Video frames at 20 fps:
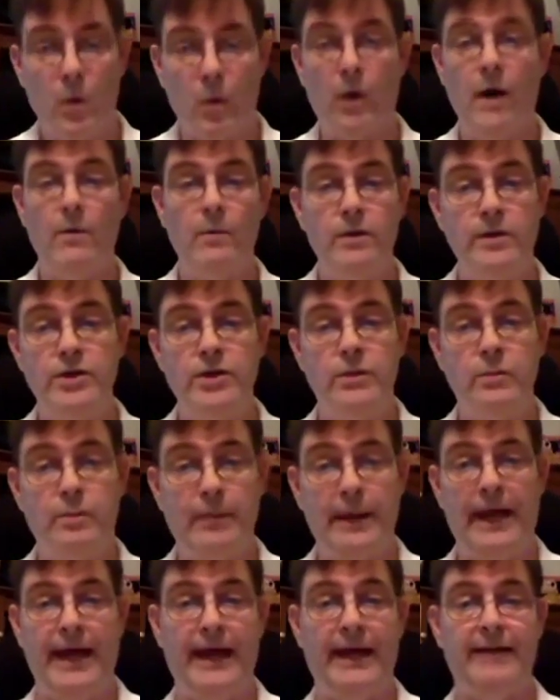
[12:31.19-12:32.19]
What would you
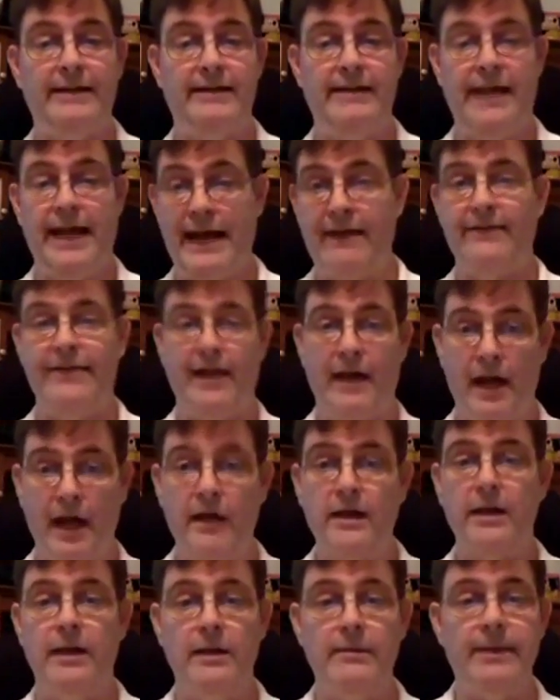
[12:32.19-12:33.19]
pay to have
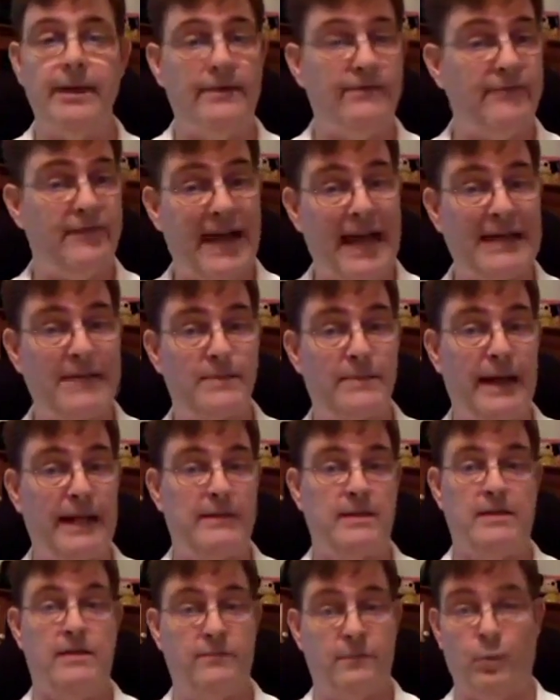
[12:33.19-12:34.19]
unlimited Fast
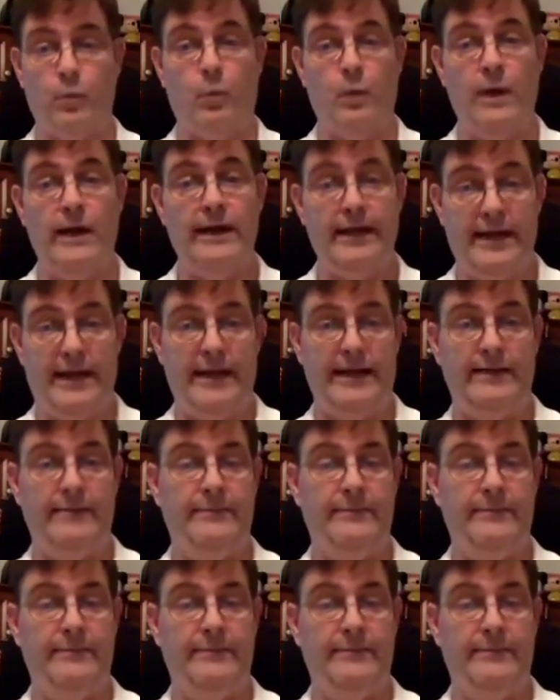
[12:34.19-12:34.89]
Passes for one day?